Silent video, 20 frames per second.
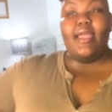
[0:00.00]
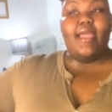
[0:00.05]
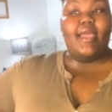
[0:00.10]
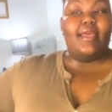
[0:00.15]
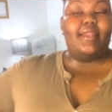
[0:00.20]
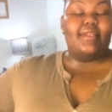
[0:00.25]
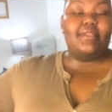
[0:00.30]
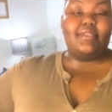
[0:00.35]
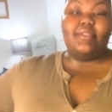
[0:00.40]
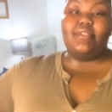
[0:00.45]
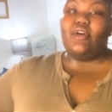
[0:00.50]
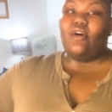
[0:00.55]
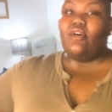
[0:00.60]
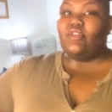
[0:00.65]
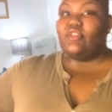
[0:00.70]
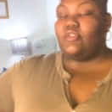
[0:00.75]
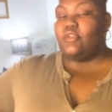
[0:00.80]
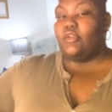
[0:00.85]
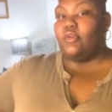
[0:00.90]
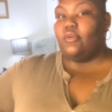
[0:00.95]
And this is
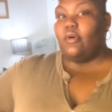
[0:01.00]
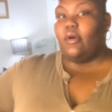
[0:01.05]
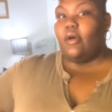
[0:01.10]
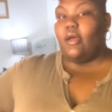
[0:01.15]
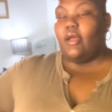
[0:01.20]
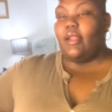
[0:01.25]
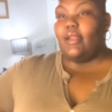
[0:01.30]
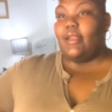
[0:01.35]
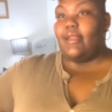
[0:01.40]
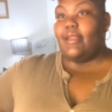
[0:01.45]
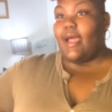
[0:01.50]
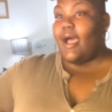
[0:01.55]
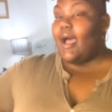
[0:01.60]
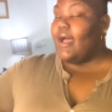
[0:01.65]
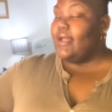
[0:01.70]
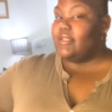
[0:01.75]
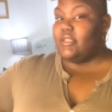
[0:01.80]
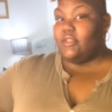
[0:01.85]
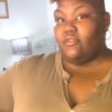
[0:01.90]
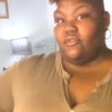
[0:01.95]
also
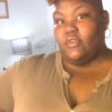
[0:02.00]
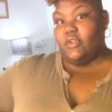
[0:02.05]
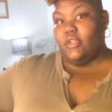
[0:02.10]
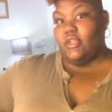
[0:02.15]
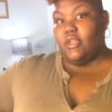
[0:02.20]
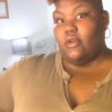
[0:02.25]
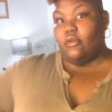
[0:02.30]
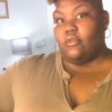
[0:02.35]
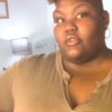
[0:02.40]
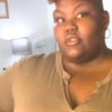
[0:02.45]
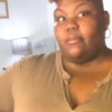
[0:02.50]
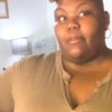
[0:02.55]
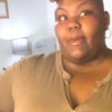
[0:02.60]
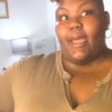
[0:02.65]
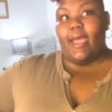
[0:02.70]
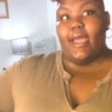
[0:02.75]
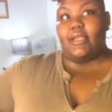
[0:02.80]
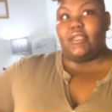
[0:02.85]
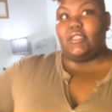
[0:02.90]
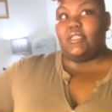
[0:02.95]
not a video to
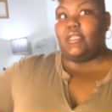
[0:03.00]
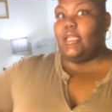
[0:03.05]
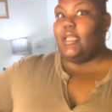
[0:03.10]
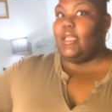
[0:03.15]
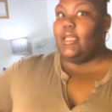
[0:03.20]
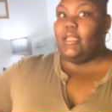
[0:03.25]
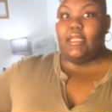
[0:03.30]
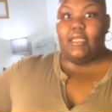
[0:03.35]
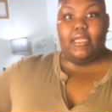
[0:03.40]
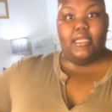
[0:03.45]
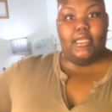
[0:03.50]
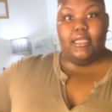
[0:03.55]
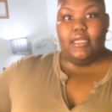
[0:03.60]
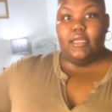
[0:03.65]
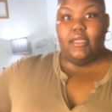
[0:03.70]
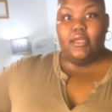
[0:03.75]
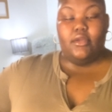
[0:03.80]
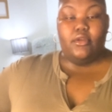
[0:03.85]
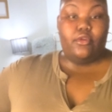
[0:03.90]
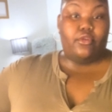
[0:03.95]
bash any
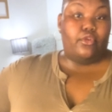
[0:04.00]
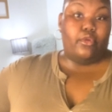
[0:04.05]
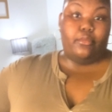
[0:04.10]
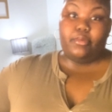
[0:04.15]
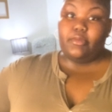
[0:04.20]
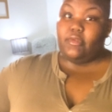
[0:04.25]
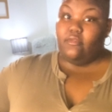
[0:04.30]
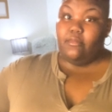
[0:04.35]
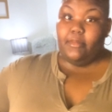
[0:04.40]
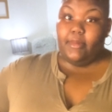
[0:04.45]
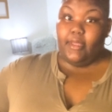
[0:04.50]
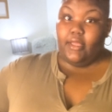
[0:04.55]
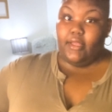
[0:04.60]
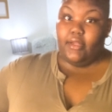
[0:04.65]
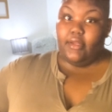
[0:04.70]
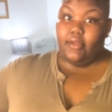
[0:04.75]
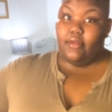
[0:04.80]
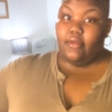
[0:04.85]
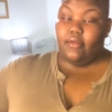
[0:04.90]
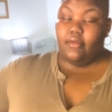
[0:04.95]
groups of men,
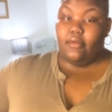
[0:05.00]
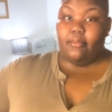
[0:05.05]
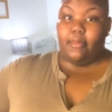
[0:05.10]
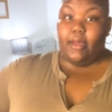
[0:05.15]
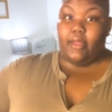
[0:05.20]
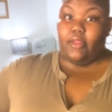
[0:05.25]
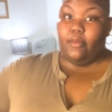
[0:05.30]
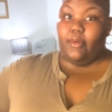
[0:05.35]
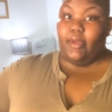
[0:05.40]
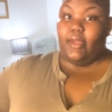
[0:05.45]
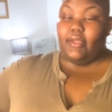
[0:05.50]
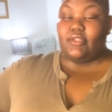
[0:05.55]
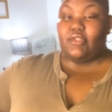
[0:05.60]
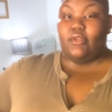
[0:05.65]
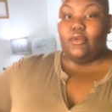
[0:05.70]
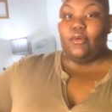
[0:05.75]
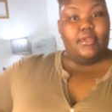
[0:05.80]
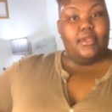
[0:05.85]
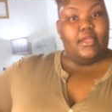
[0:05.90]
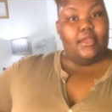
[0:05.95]
by the way.
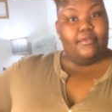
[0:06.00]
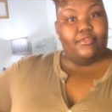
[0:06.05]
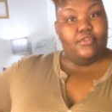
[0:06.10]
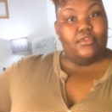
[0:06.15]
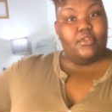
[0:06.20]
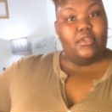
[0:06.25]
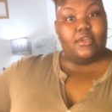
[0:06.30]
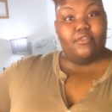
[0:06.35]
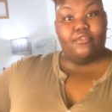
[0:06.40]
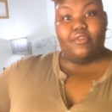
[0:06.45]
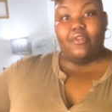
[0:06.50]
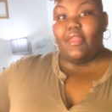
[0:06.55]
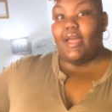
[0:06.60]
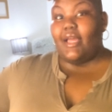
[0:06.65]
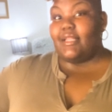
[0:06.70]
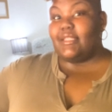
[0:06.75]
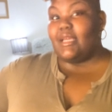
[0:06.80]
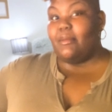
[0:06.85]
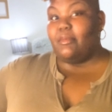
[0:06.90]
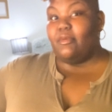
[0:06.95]
So if you're looking for
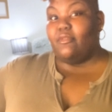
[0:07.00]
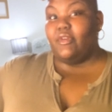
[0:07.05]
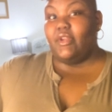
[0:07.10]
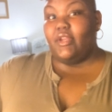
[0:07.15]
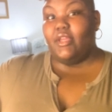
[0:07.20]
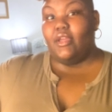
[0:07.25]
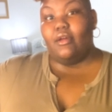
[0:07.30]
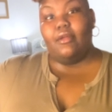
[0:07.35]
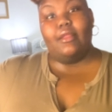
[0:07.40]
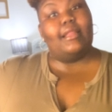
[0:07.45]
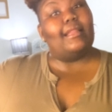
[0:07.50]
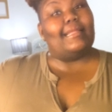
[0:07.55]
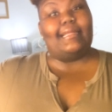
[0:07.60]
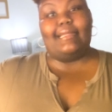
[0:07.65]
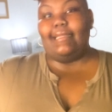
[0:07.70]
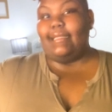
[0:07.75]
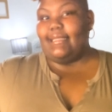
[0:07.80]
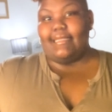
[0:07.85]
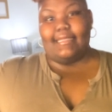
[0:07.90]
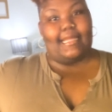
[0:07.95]
that type of video,
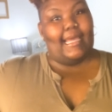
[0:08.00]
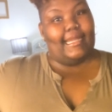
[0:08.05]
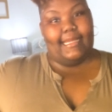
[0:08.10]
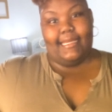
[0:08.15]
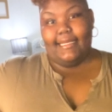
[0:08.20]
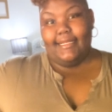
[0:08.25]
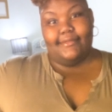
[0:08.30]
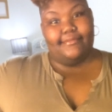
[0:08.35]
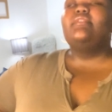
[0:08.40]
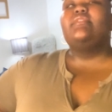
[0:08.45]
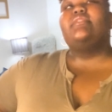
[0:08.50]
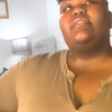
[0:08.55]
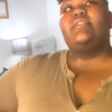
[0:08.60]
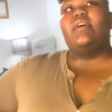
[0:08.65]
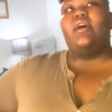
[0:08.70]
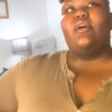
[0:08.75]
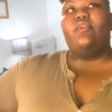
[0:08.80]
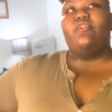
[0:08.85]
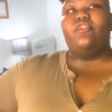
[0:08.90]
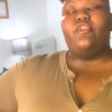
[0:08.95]
that's not it.
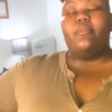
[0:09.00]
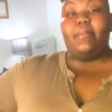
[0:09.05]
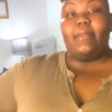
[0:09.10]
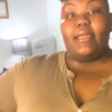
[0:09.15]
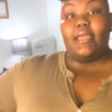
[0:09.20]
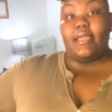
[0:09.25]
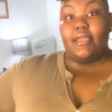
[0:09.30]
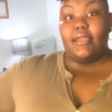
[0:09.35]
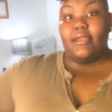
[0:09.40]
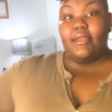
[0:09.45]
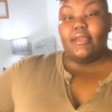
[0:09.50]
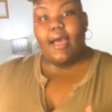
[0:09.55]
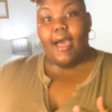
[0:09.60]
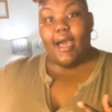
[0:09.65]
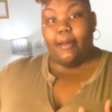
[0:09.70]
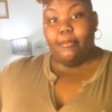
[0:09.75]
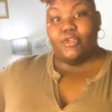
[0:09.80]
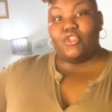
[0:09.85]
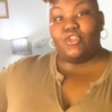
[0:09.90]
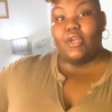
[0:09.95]
So for me,
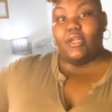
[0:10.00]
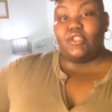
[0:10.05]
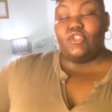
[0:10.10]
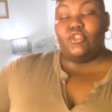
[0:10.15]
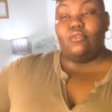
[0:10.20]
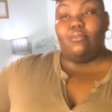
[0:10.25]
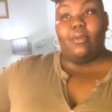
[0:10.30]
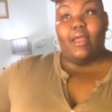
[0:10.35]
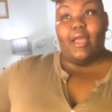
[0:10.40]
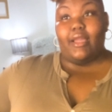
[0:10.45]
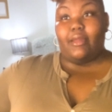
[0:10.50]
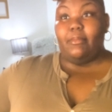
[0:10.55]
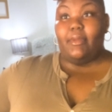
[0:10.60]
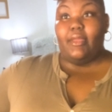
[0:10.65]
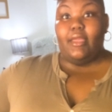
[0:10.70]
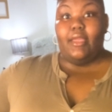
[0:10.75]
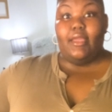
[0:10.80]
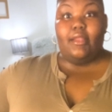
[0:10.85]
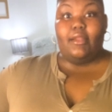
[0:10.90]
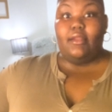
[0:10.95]
I'm attracted to black
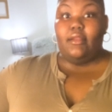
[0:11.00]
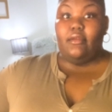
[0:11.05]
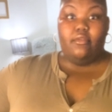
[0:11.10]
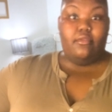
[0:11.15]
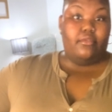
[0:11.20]
men